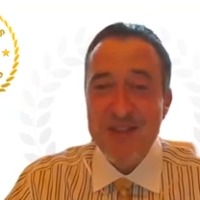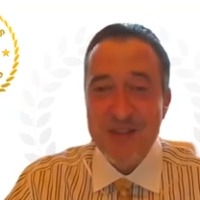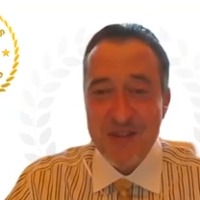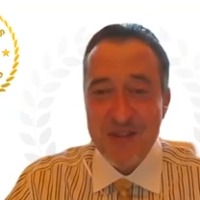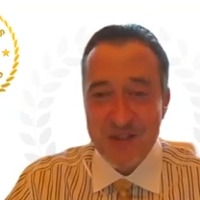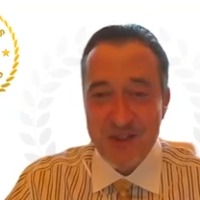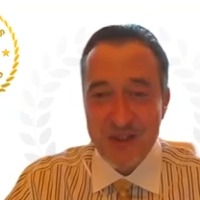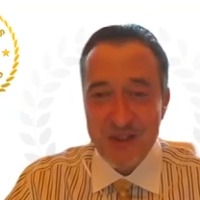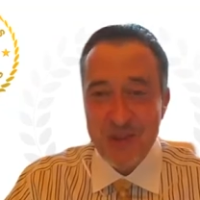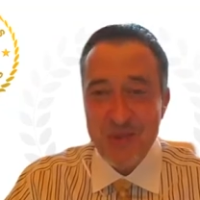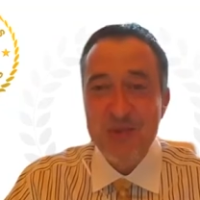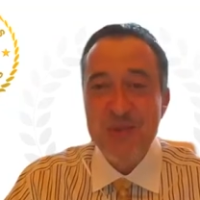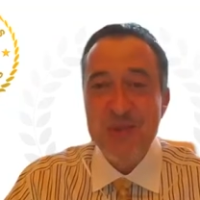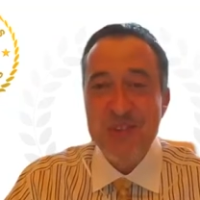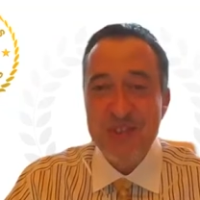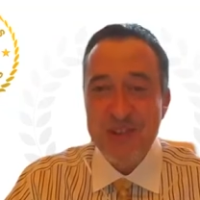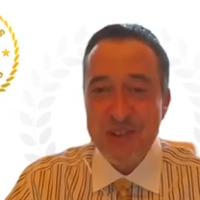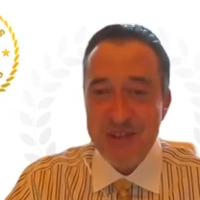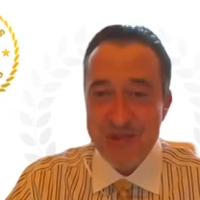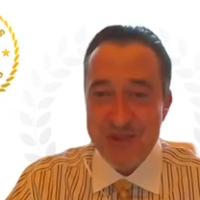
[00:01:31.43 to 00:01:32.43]
salute
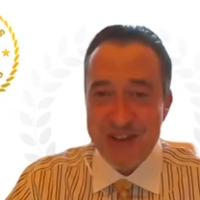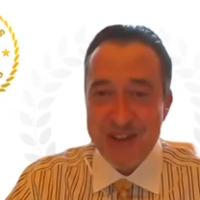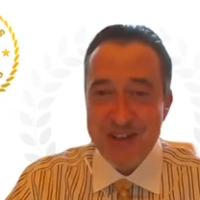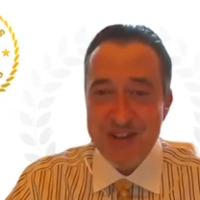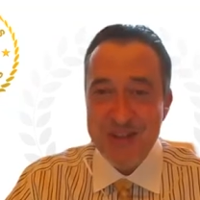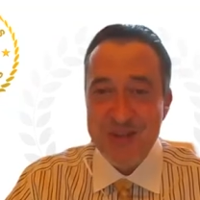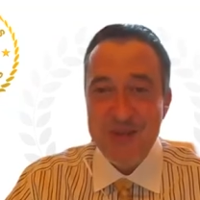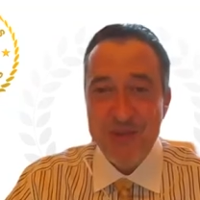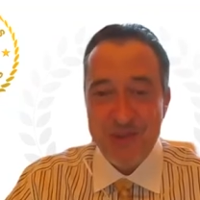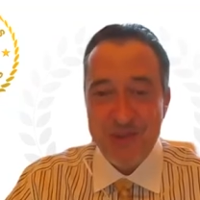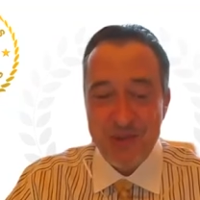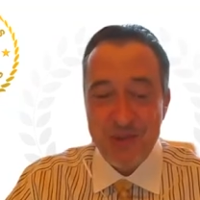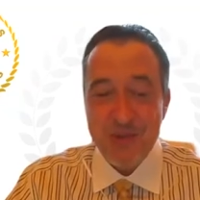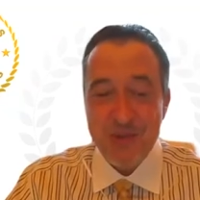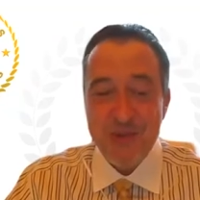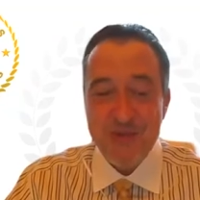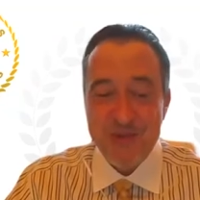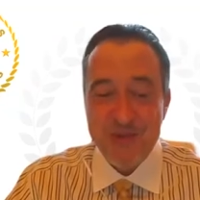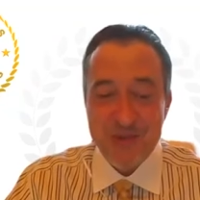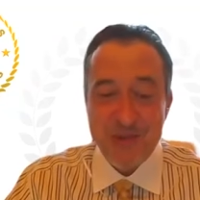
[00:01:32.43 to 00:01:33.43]
and congrats to
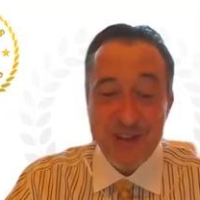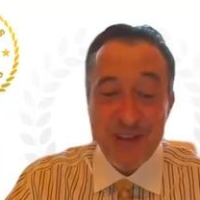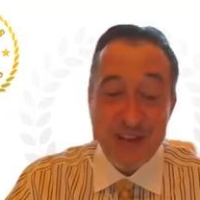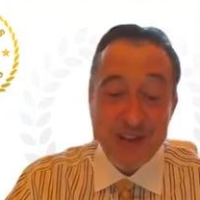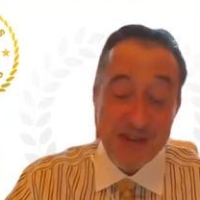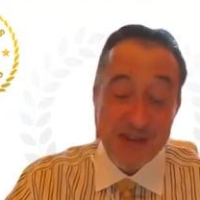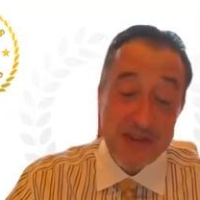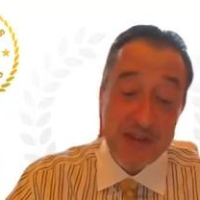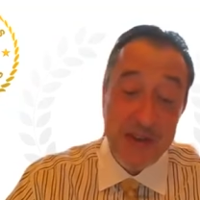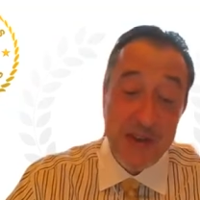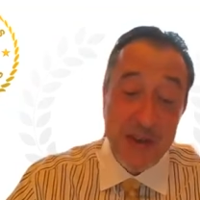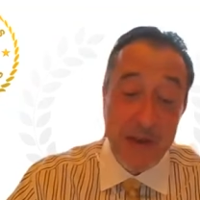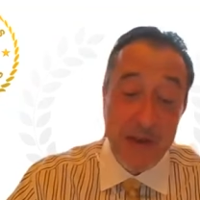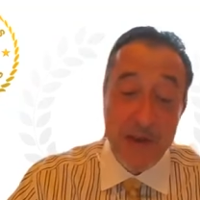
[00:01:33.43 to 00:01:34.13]
all of you guys.